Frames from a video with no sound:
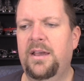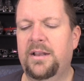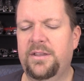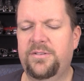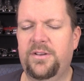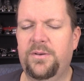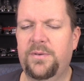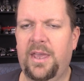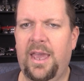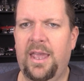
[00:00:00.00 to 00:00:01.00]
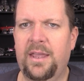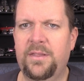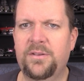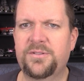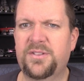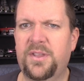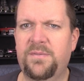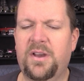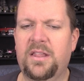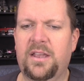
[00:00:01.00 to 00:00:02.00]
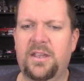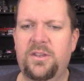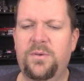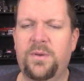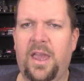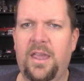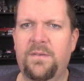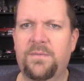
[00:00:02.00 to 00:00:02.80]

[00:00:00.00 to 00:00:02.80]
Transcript: and I said okay, and it looks like they've got like a U K